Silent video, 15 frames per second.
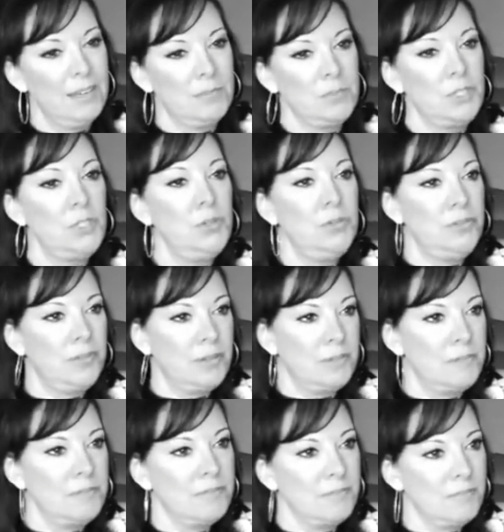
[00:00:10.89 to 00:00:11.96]
um, two of
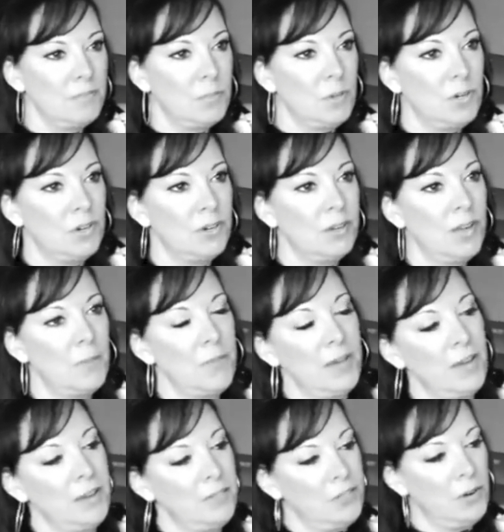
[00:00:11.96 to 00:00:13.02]
them were
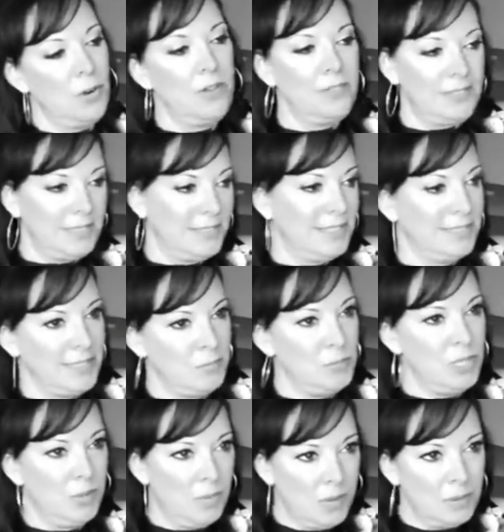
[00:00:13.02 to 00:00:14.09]
coming out of their office at the
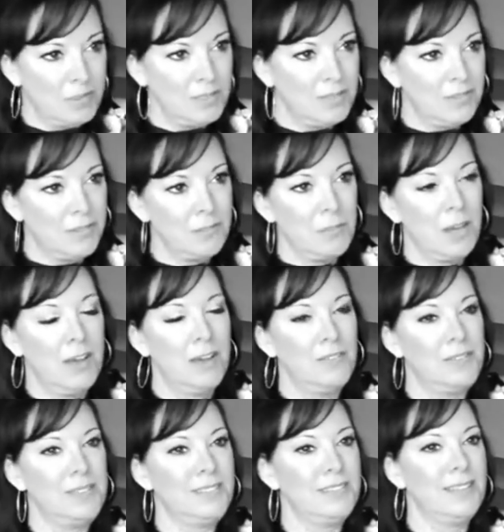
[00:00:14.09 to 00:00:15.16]
same time I was leaving my
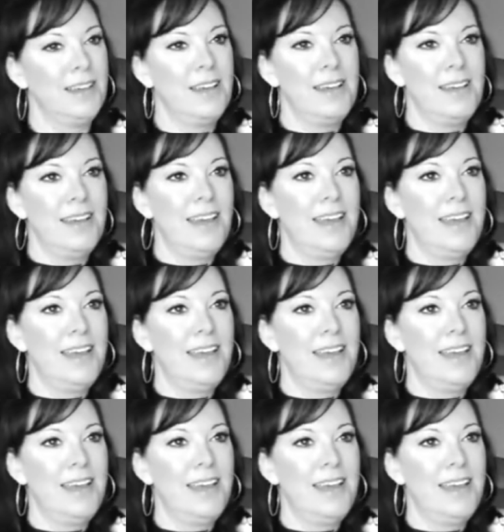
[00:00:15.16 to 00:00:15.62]
office,